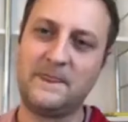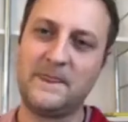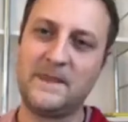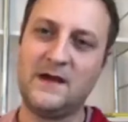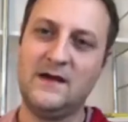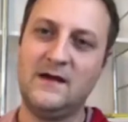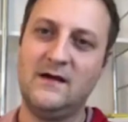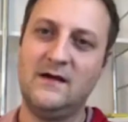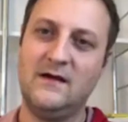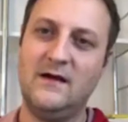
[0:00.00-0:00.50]
this
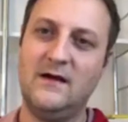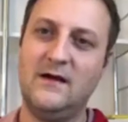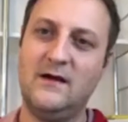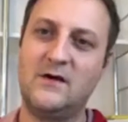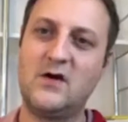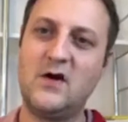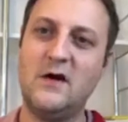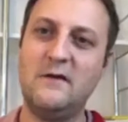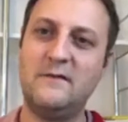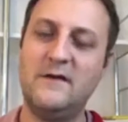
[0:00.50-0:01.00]

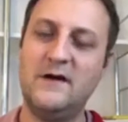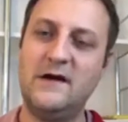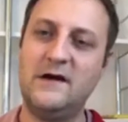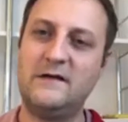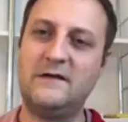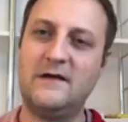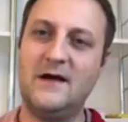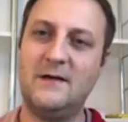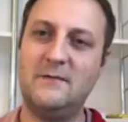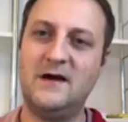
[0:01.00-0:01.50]

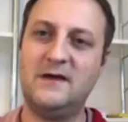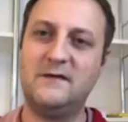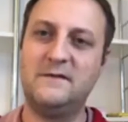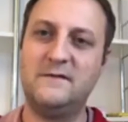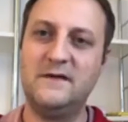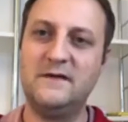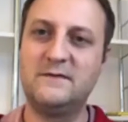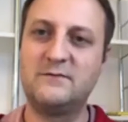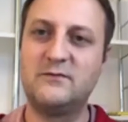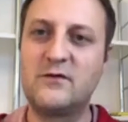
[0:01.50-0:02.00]
coverage
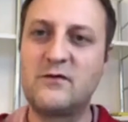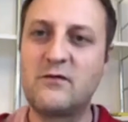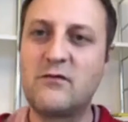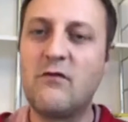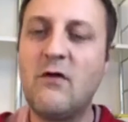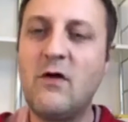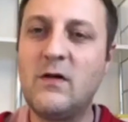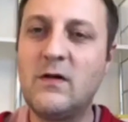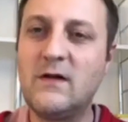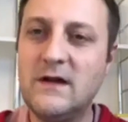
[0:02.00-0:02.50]
about
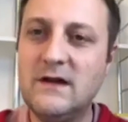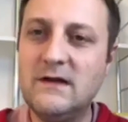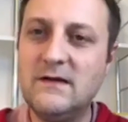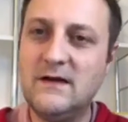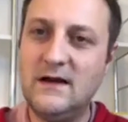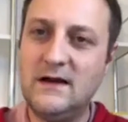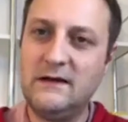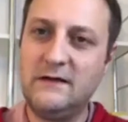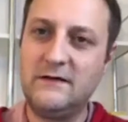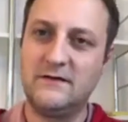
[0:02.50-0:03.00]
Facebook's role
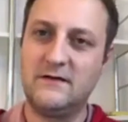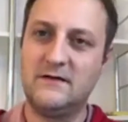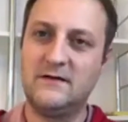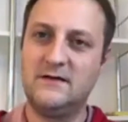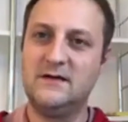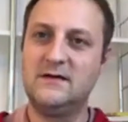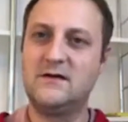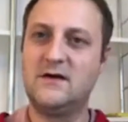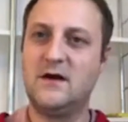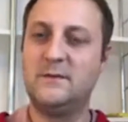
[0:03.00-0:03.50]
in the
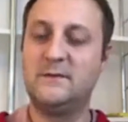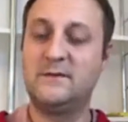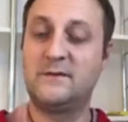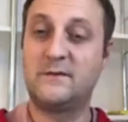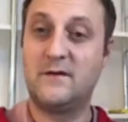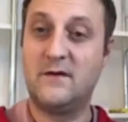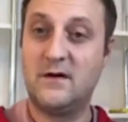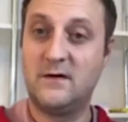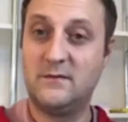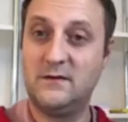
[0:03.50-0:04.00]
election, it
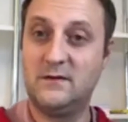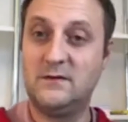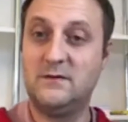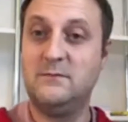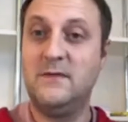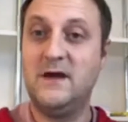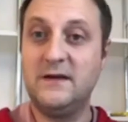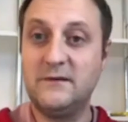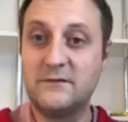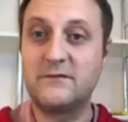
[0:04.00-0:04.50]
comes from,
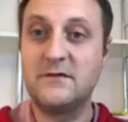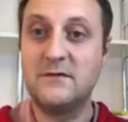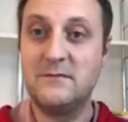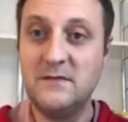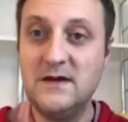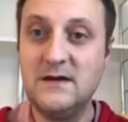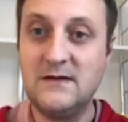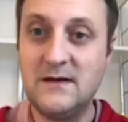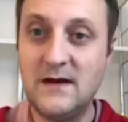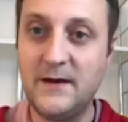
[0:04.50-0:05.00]
you know,
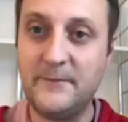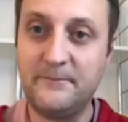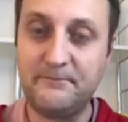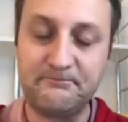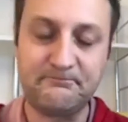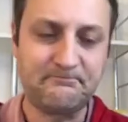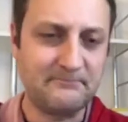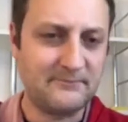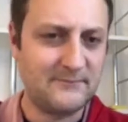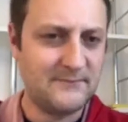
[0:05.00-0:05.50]
mainstream
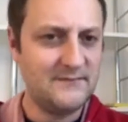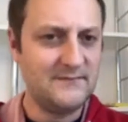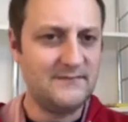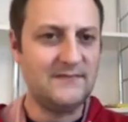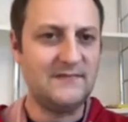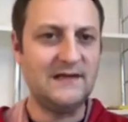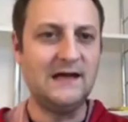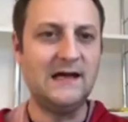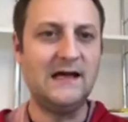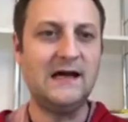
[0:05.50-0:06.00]
media.
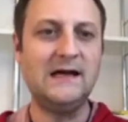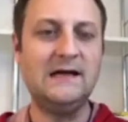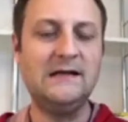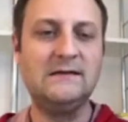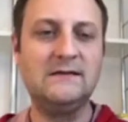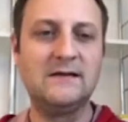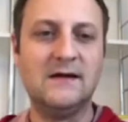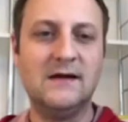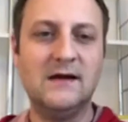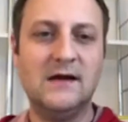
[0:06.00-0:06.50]

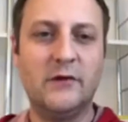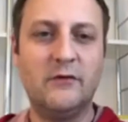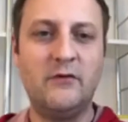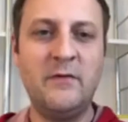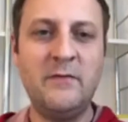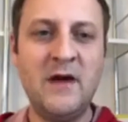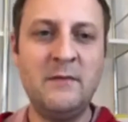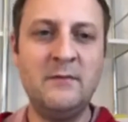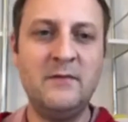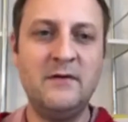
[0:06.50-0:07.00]
And
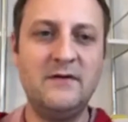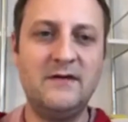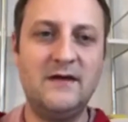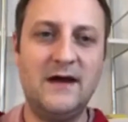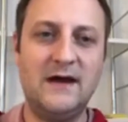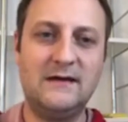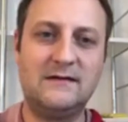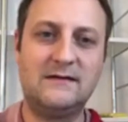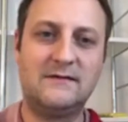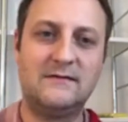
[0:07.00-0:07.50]

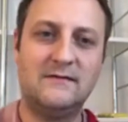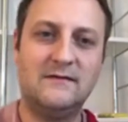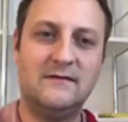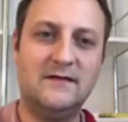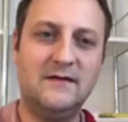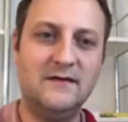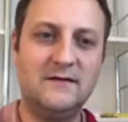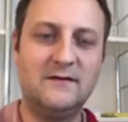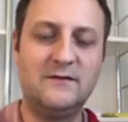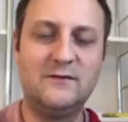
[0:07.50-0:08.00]
remember that
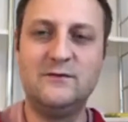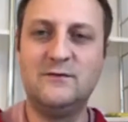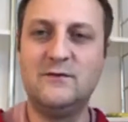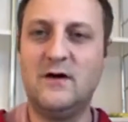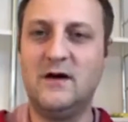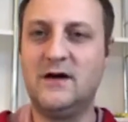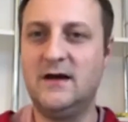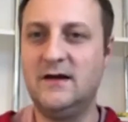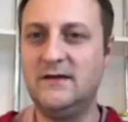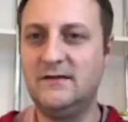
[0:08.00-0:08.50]
these
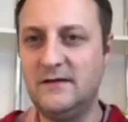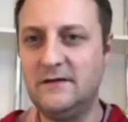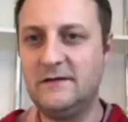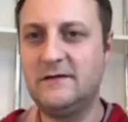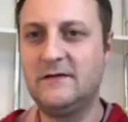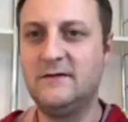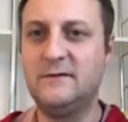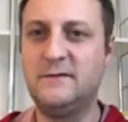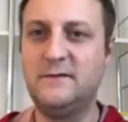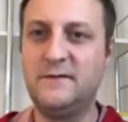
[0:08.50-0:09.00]
two
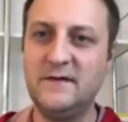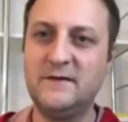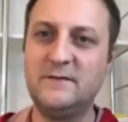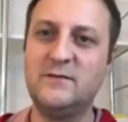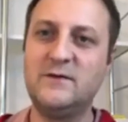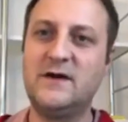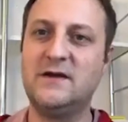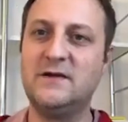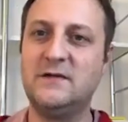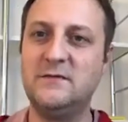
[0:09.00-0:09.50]
organizations,
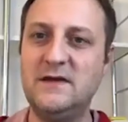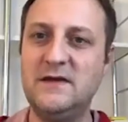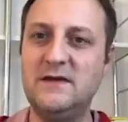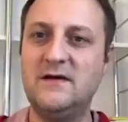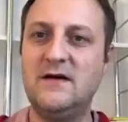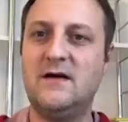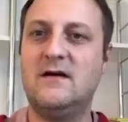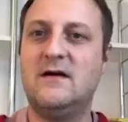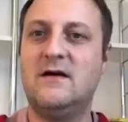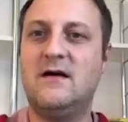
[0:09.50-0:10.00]
Facebook and the
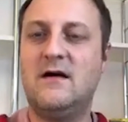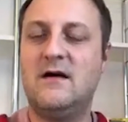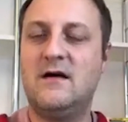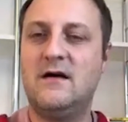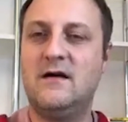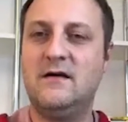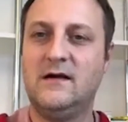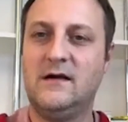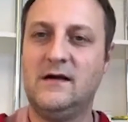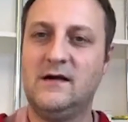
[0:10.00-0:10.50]
media,
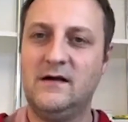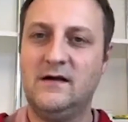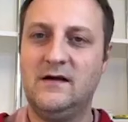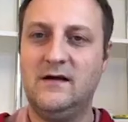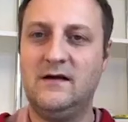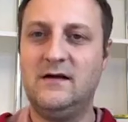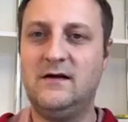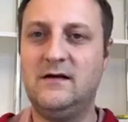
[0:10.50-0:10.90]
are